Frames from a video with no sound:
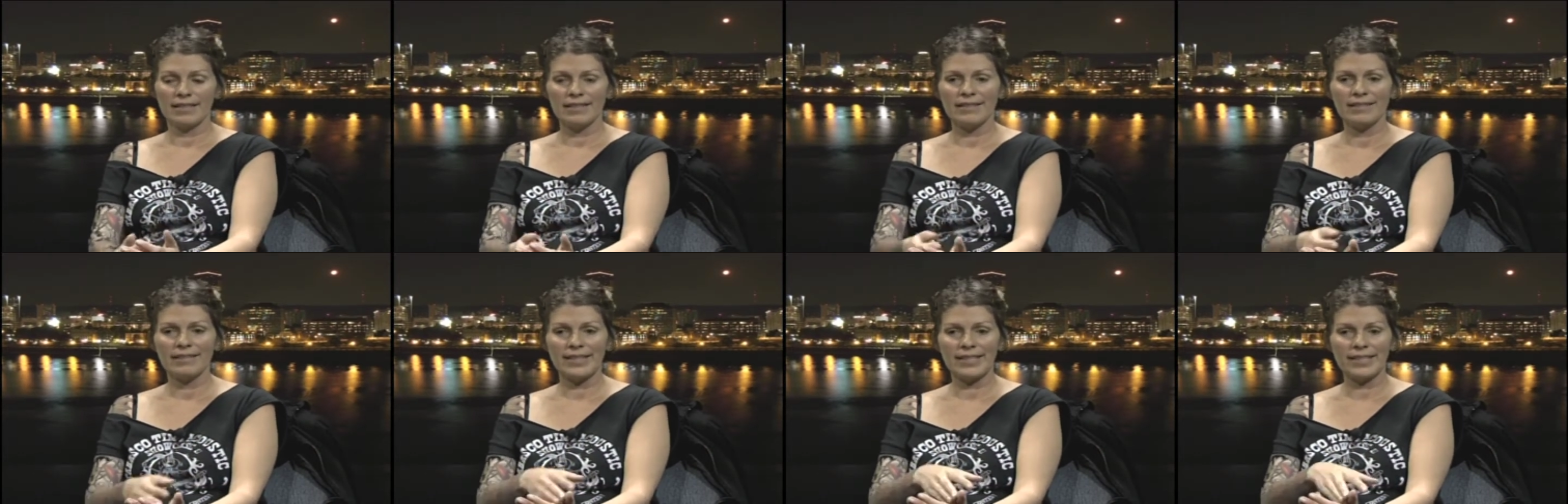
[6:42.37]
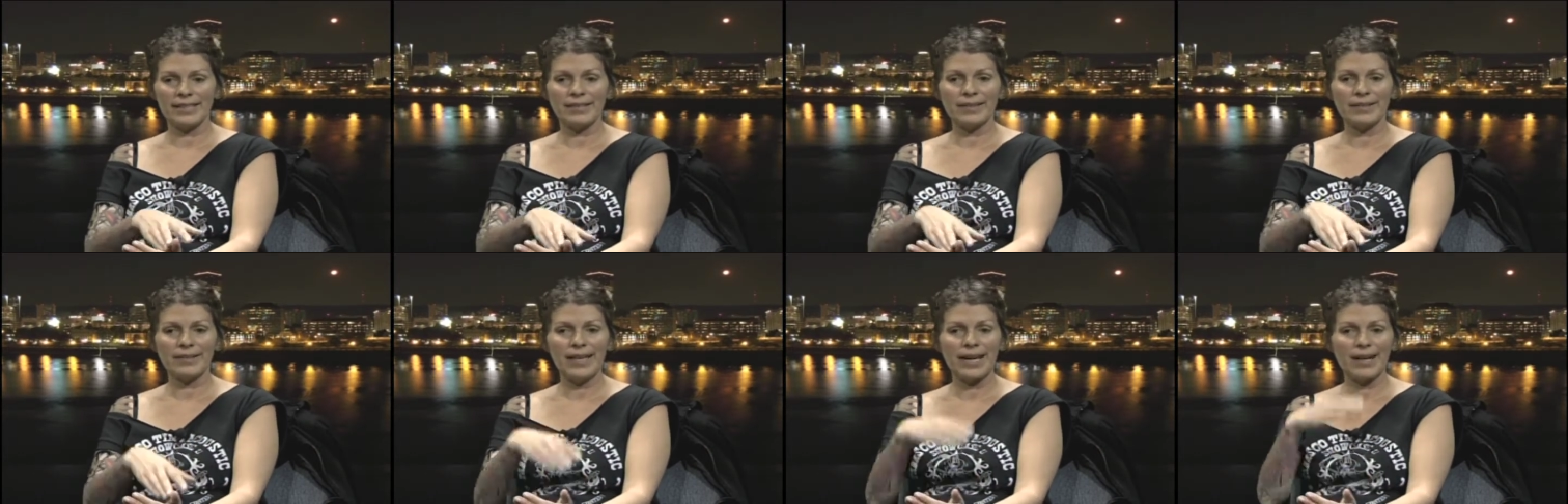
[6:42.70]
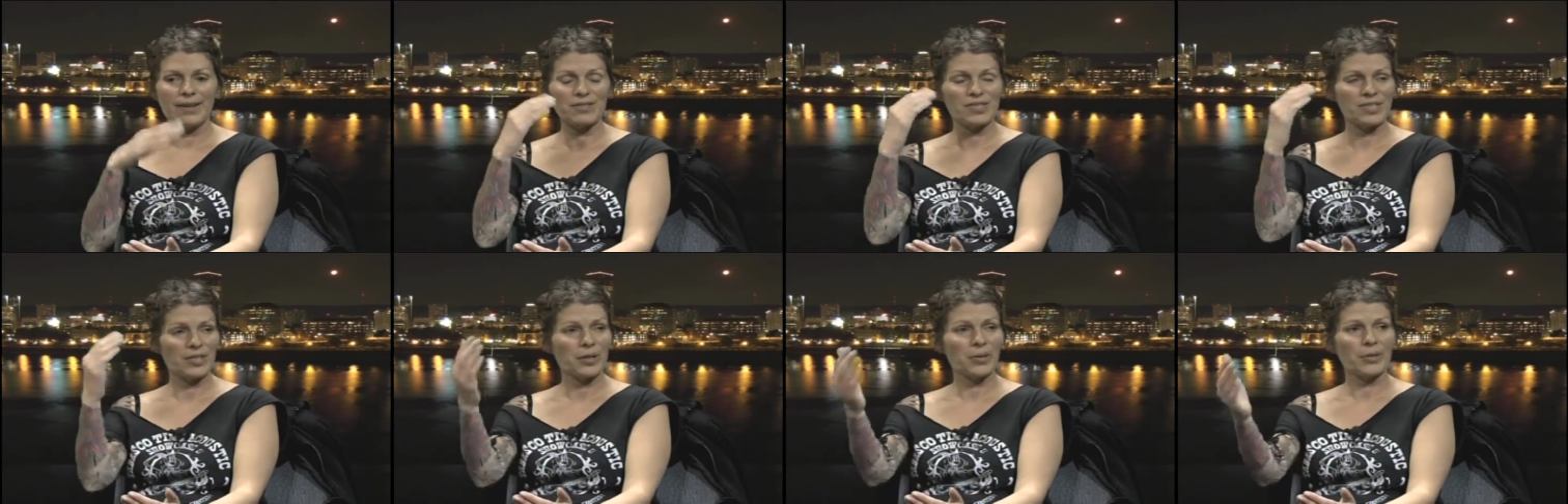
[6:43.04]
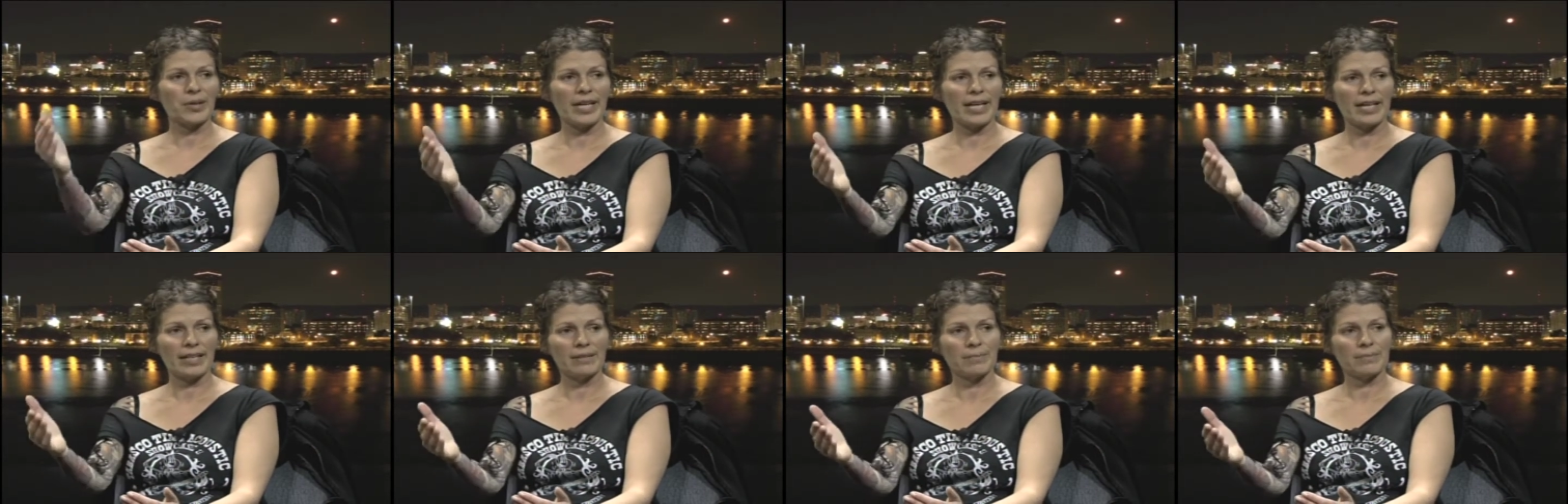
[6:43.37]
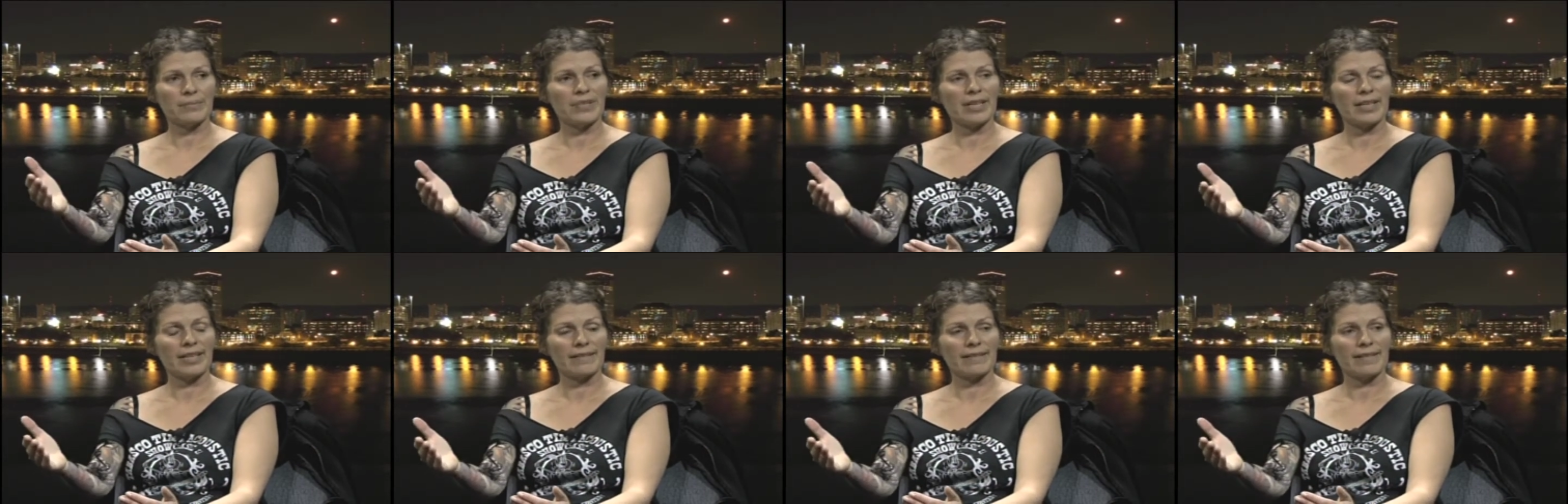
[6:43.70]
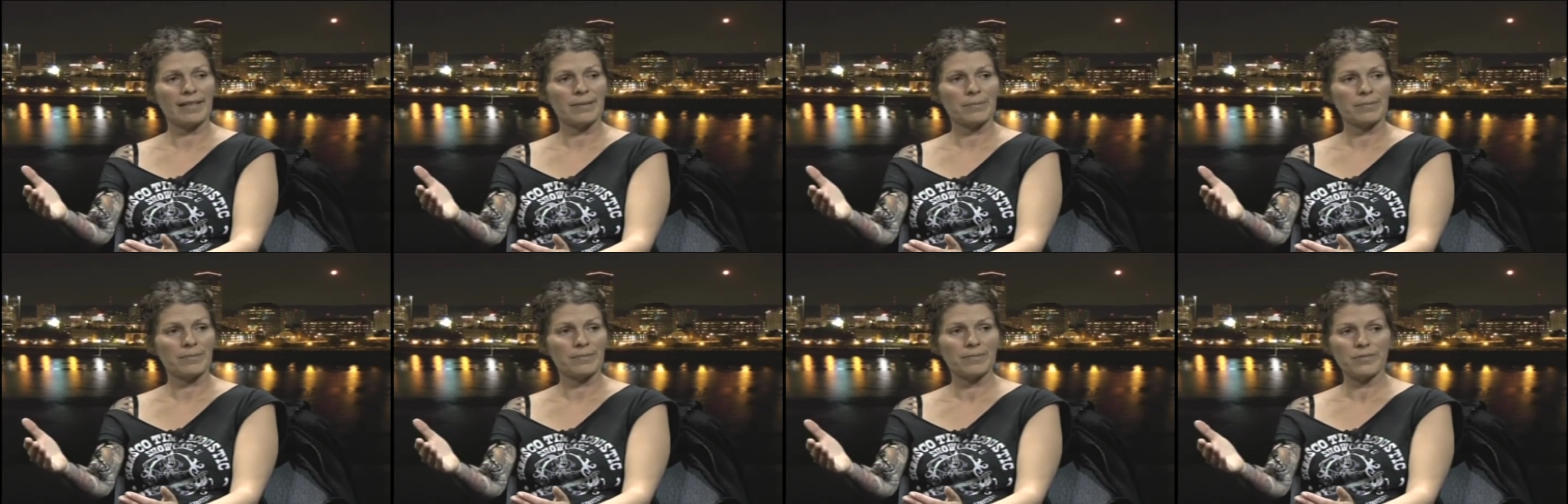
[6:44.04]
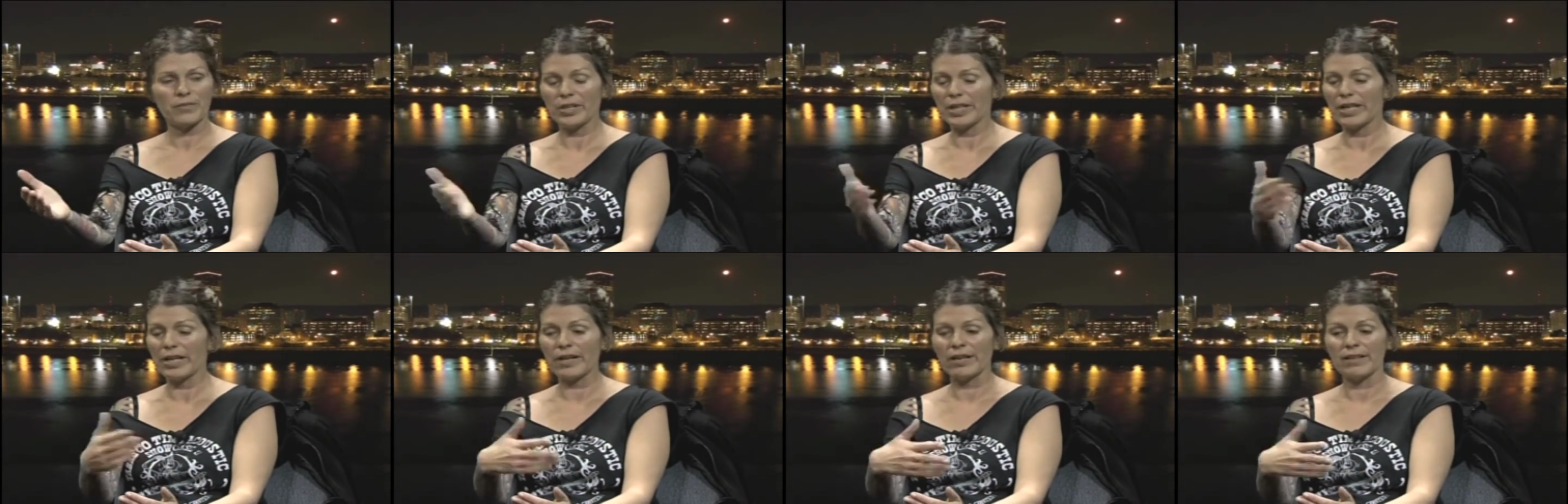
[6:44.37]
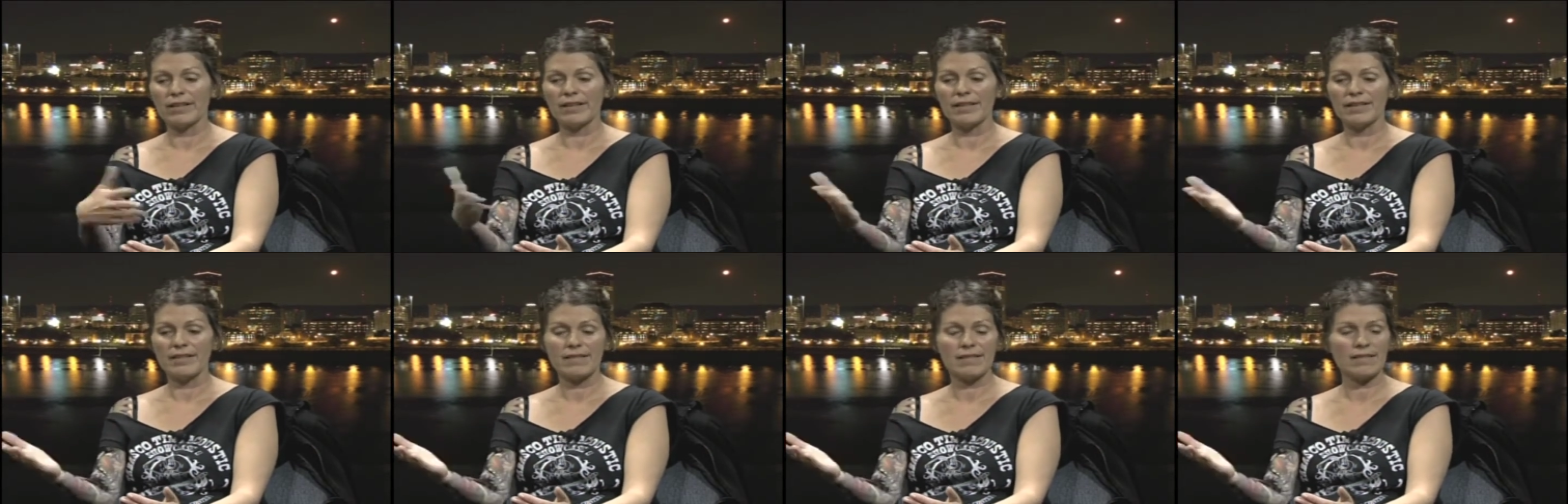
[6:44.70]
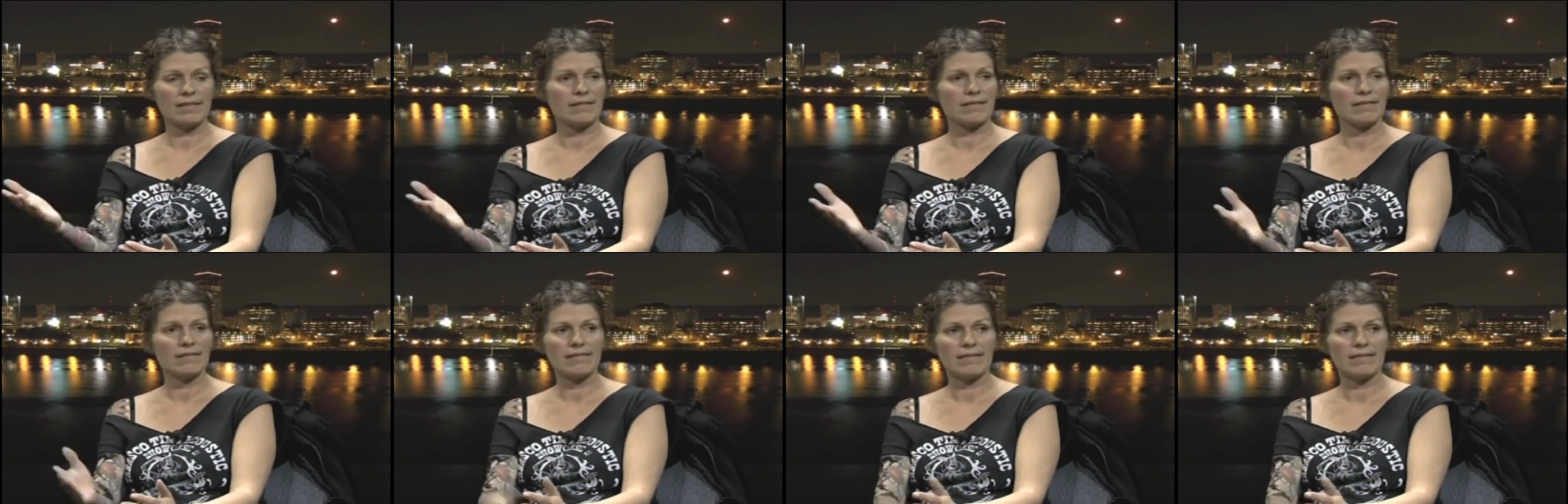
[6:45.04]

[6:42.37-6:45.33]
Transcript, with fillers: They're allowed to go ahead and plant them regardless.